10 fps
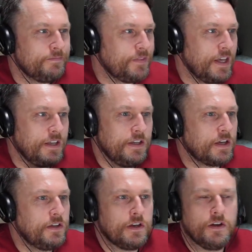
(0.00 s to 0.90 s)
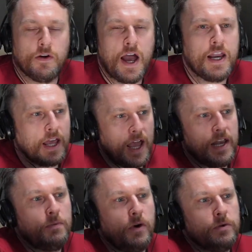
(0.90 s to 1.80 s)
You know,
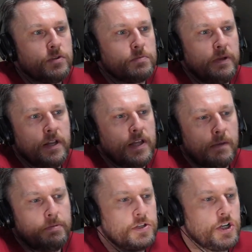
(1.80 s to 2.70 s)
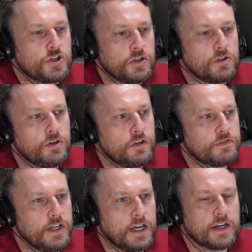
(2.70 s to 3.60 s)
anyone who's been in that position could have
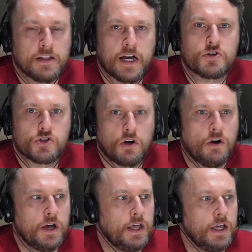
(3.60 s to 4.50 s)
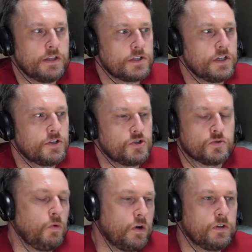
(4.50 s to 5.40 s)
taken that shot. It's
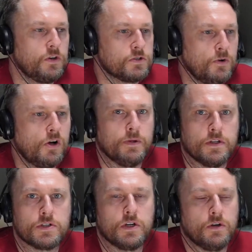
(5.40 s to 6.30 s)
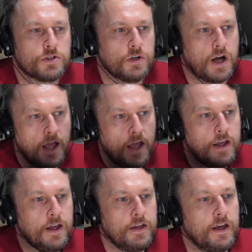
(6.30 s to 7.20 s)
just one of those moments, you know. So
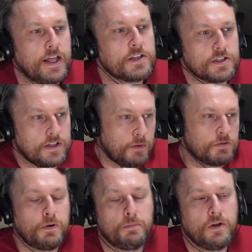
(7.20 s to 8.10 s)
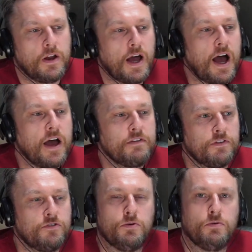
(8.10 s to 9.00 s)
I was probably on a high for
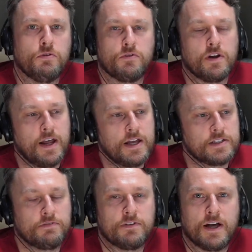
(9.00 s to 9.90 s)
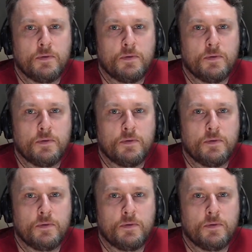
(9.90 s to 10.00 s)
2-3 days after that